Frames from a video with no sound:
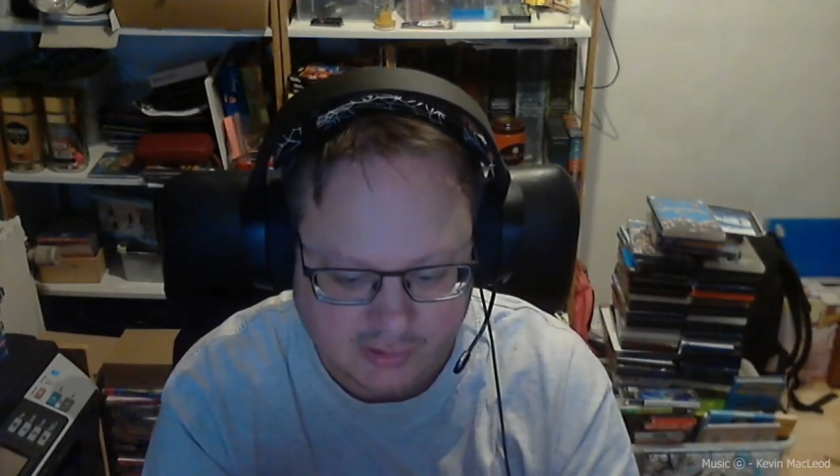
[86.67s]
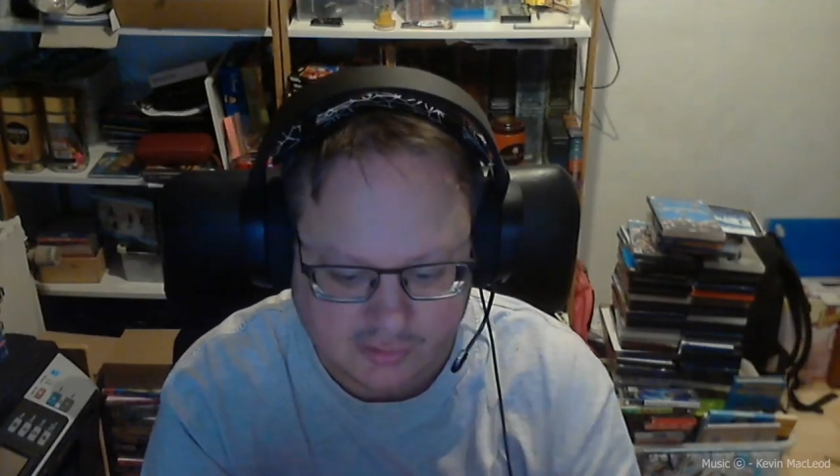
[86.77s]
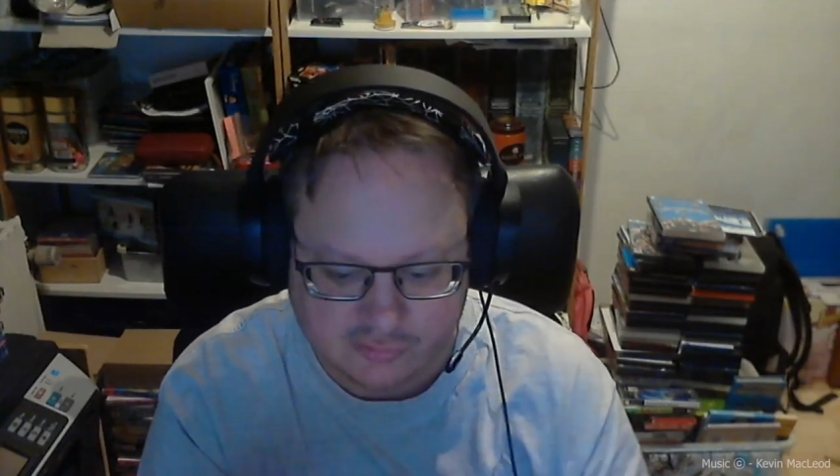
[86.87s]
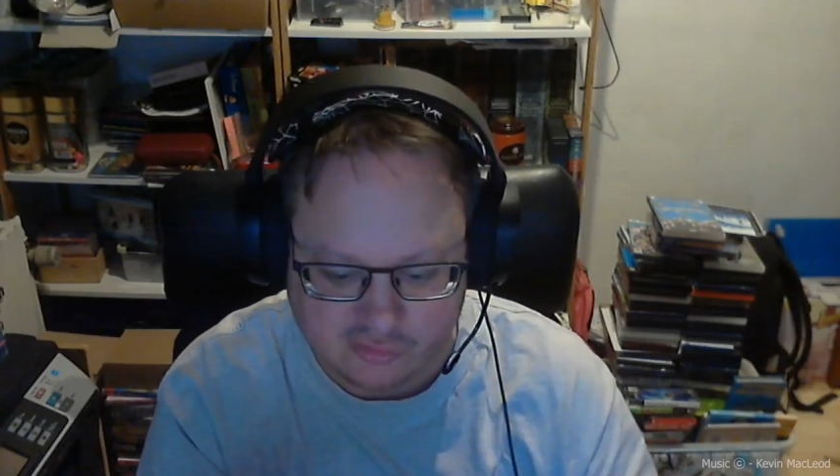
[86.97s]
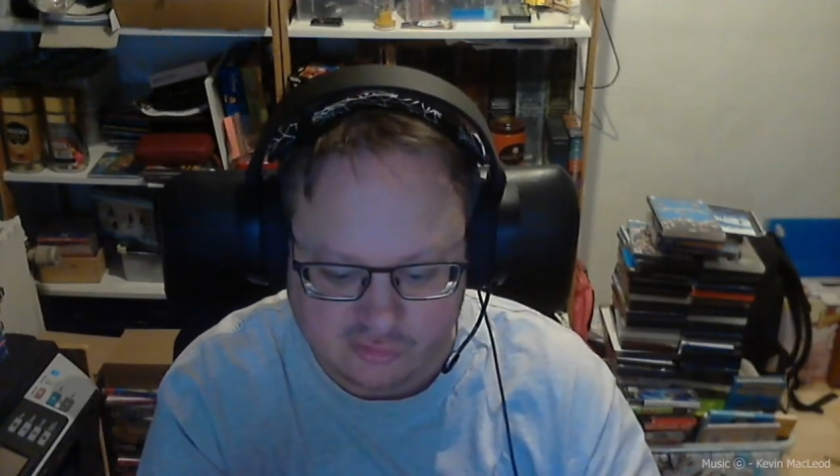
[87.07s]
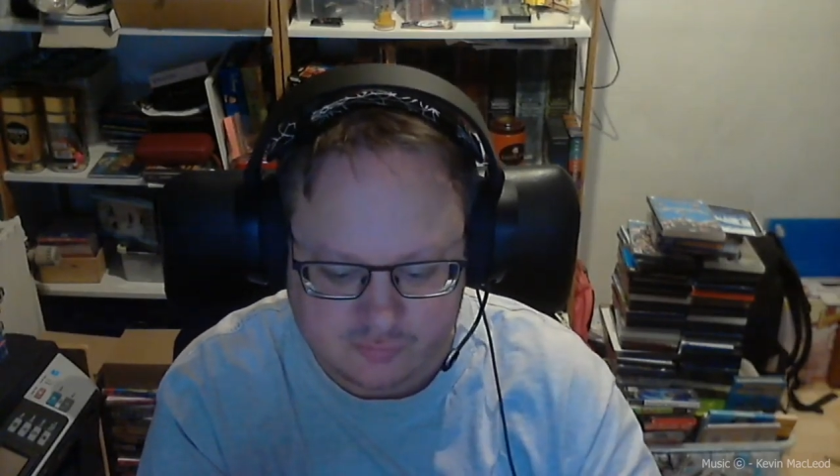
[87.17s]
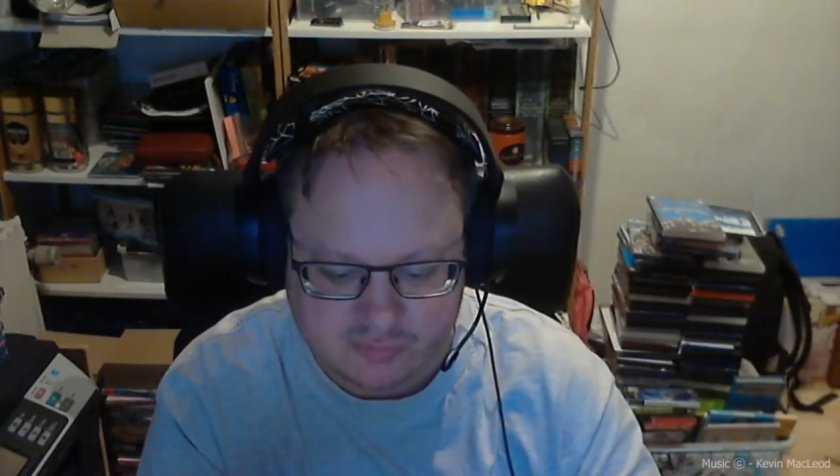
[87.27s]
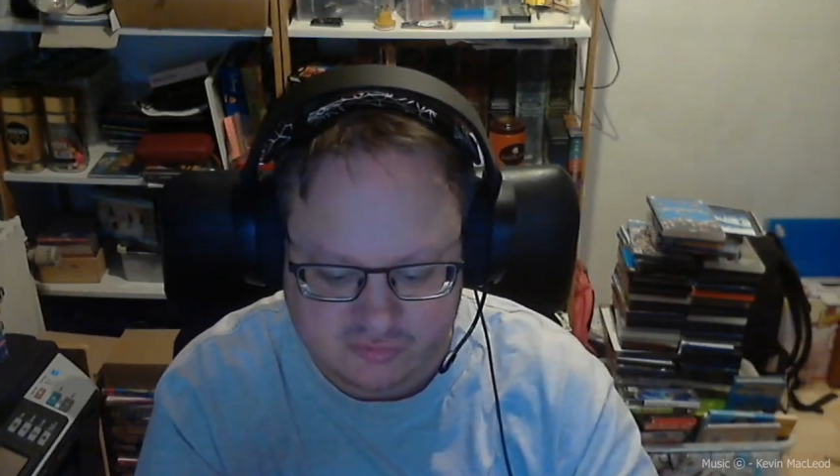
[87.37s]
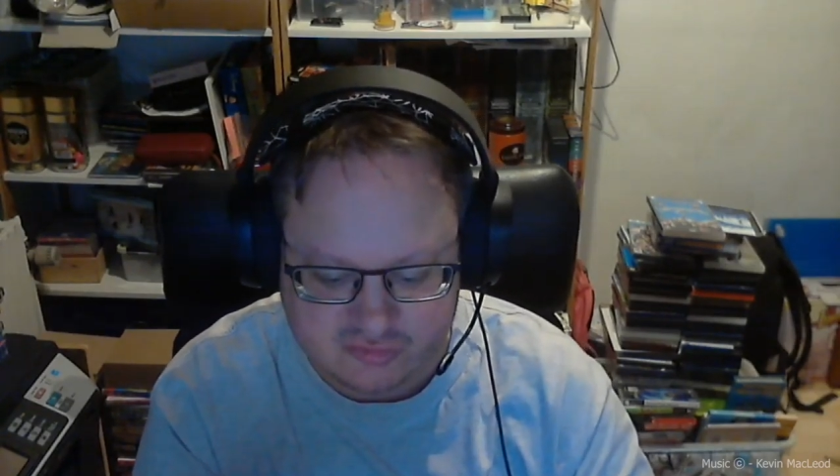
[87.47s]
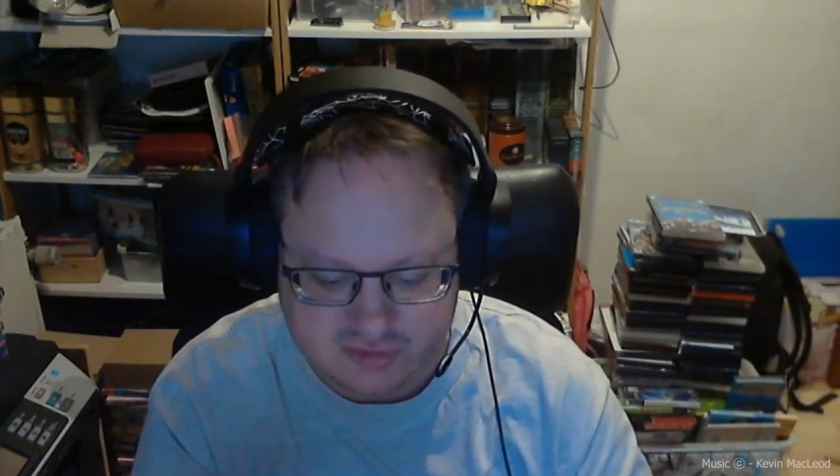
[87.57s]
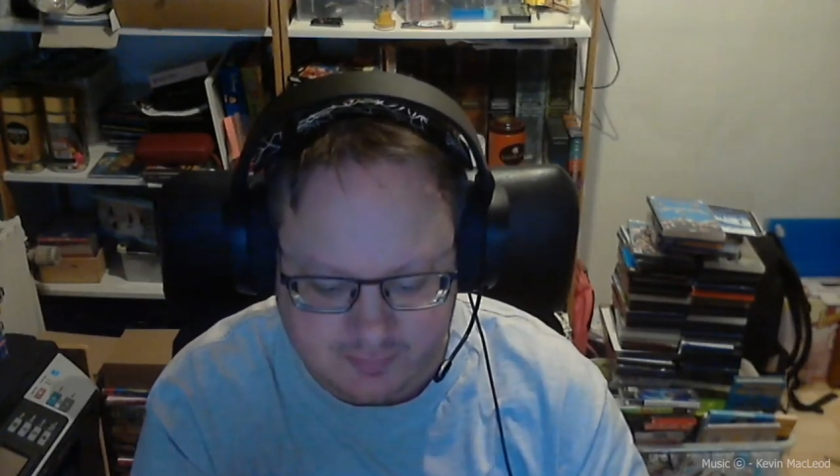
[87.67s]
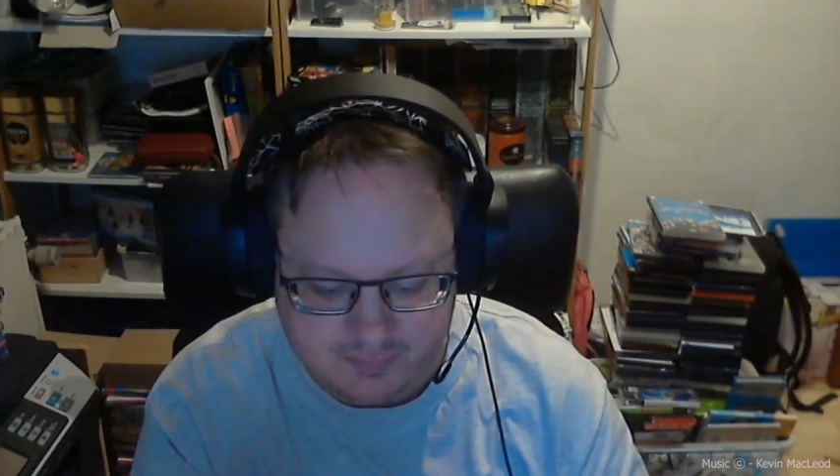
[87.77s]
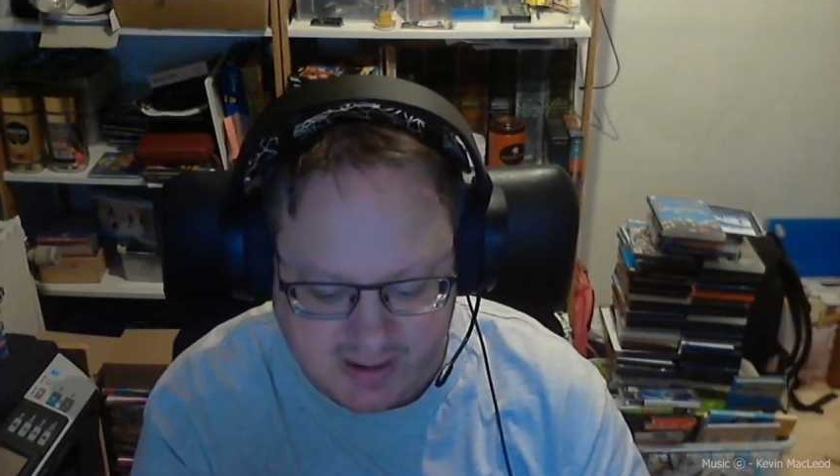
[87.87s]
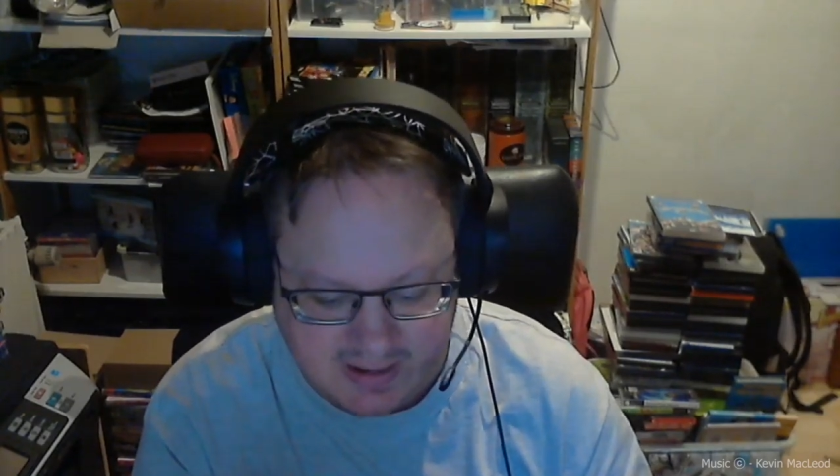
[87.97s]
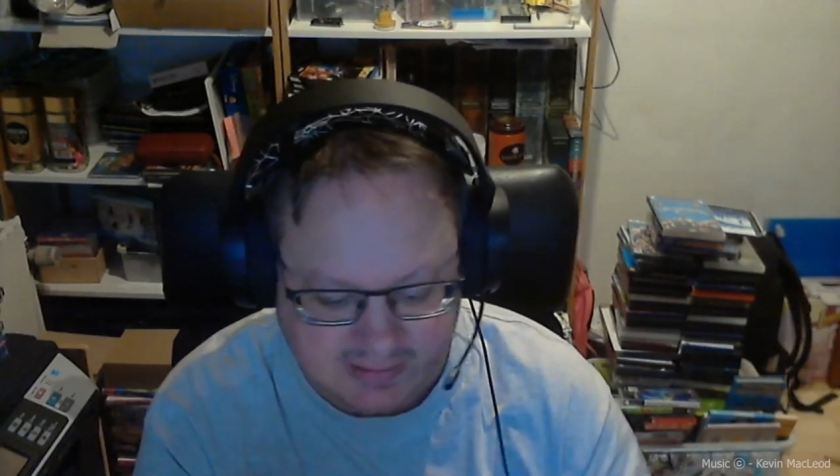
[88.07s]
Christmas
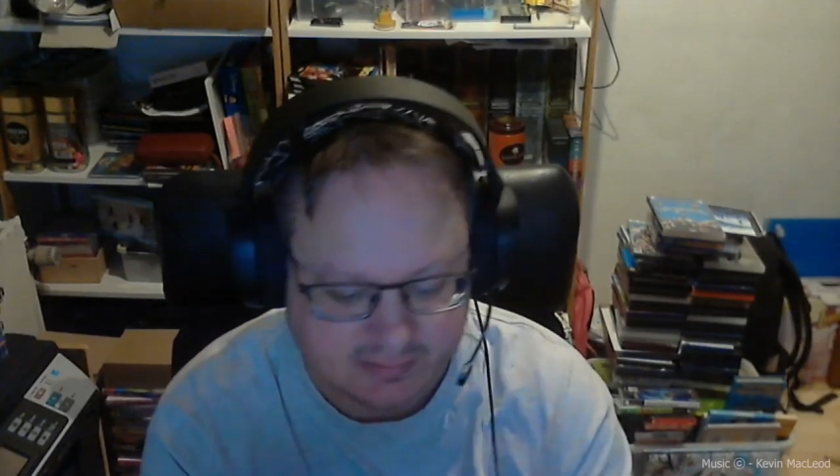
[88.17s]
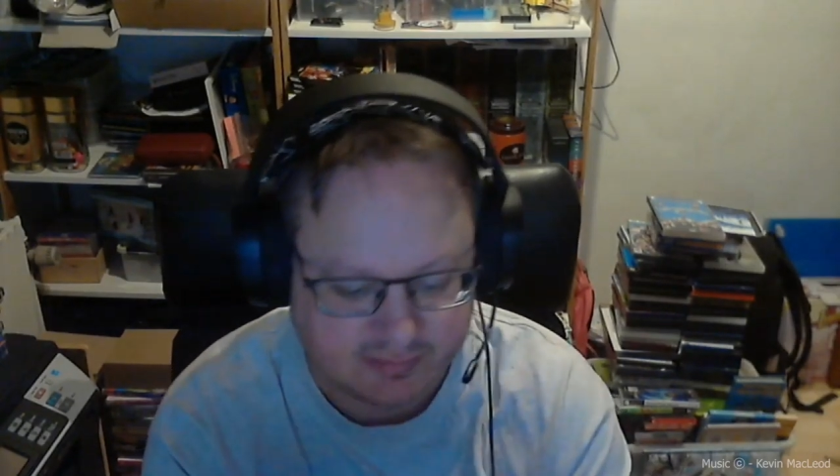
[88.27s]
jetpack.